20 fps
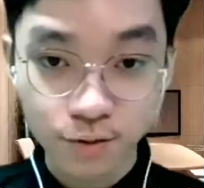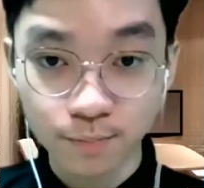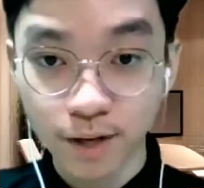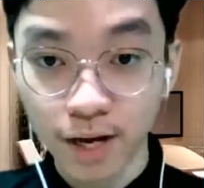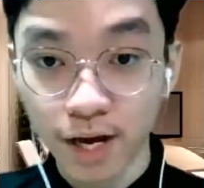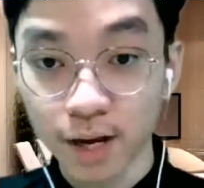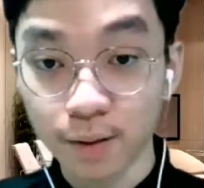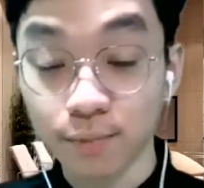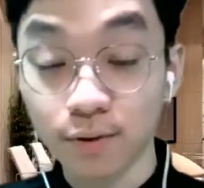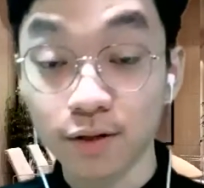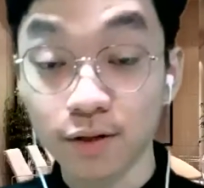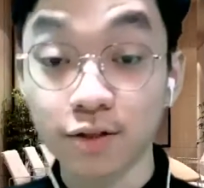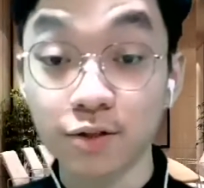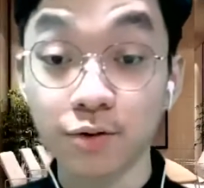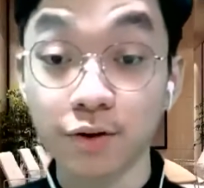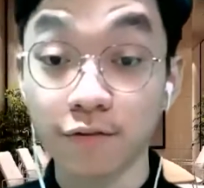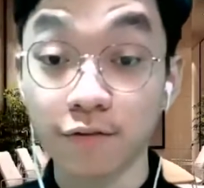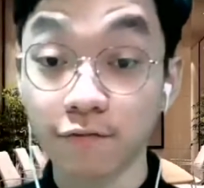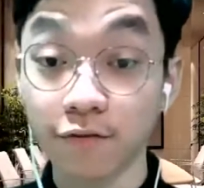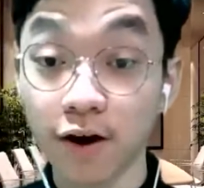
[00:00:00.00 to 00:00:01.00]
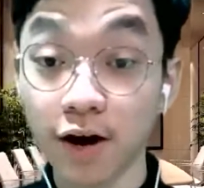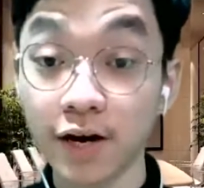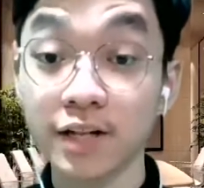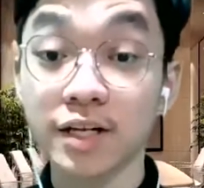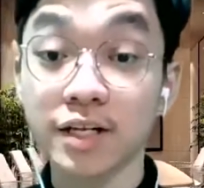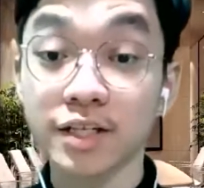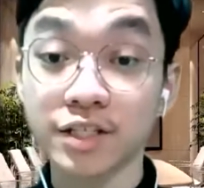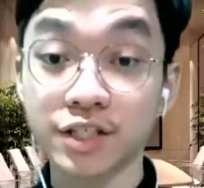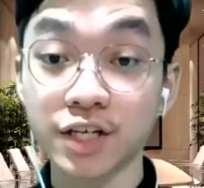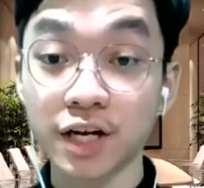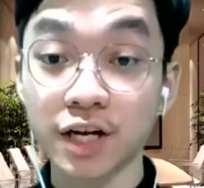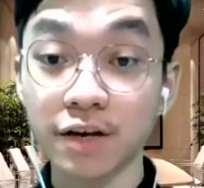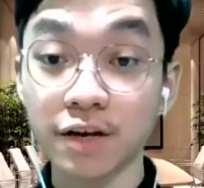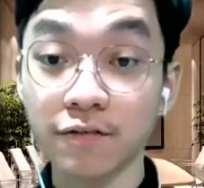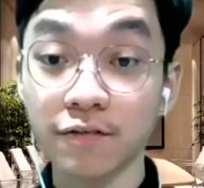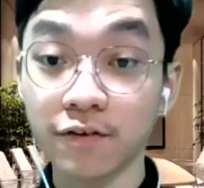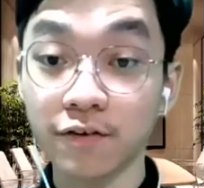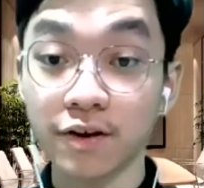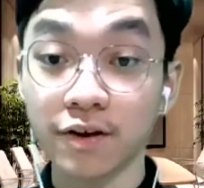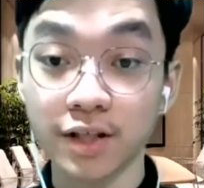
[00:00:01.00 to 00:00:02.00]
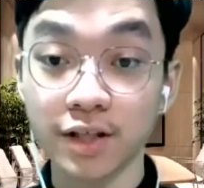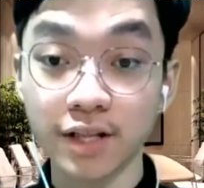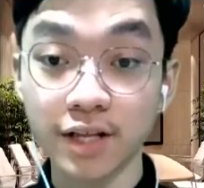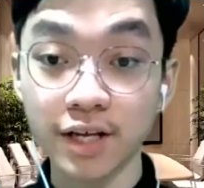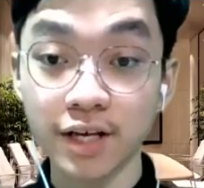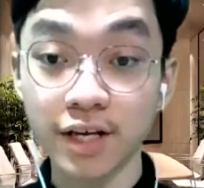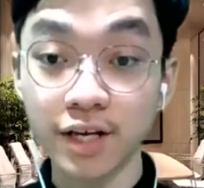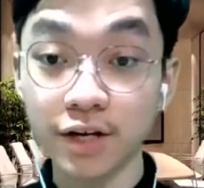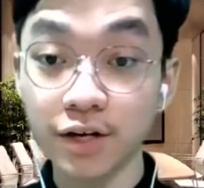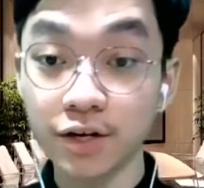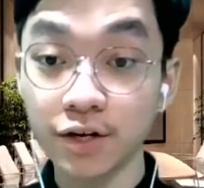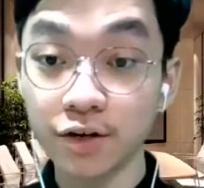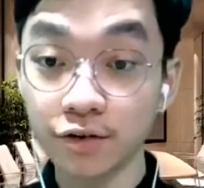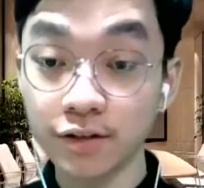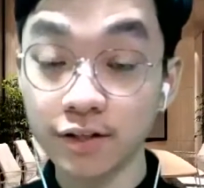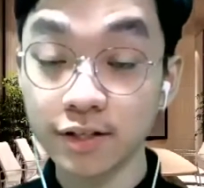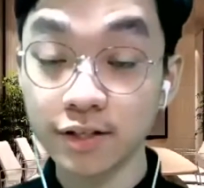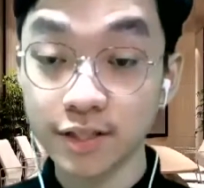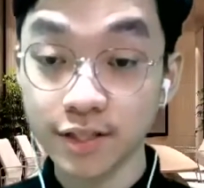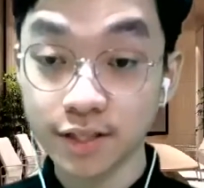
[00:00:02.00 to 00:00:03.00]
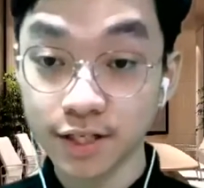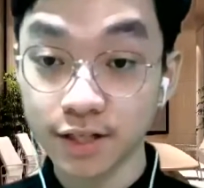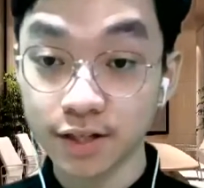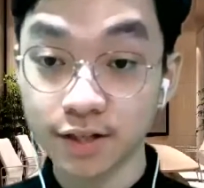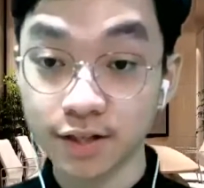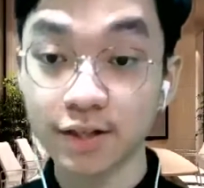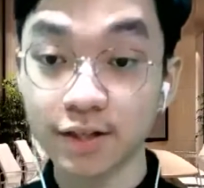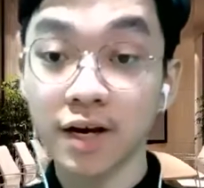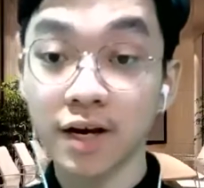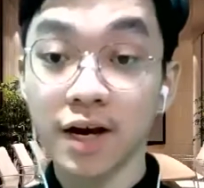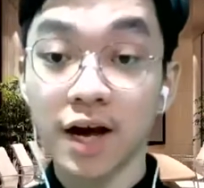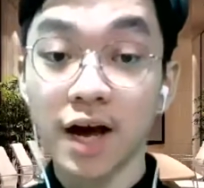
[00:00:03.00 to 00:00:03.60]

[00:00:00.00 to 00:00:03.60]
to be able to invite Jennifer Lee Yun Sin